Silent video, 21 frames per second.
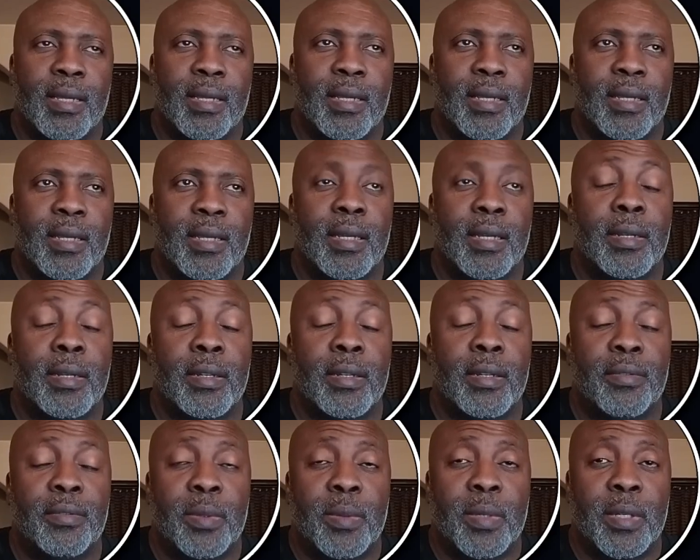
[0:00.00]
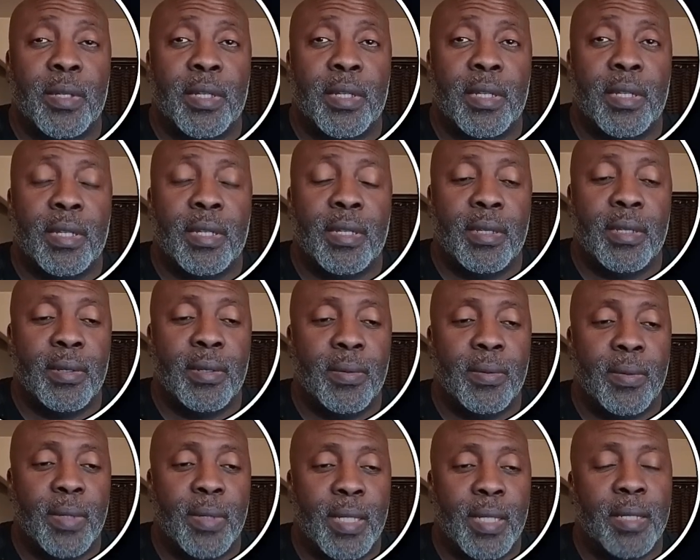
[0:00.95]
Hello everybody,
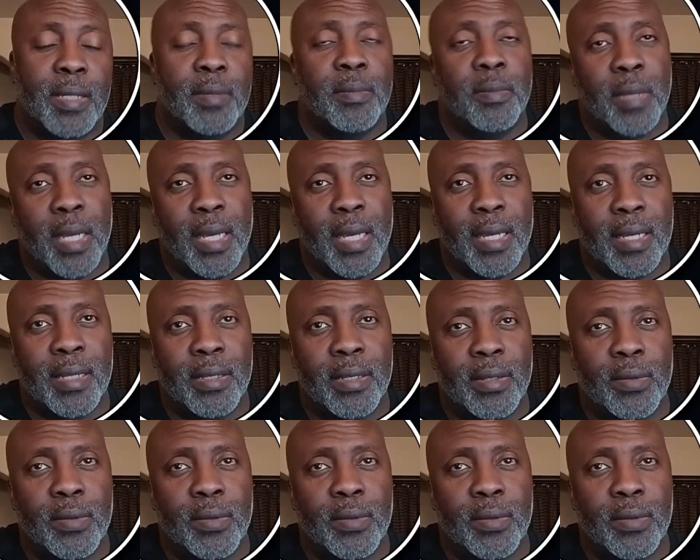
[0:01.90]
welcome back.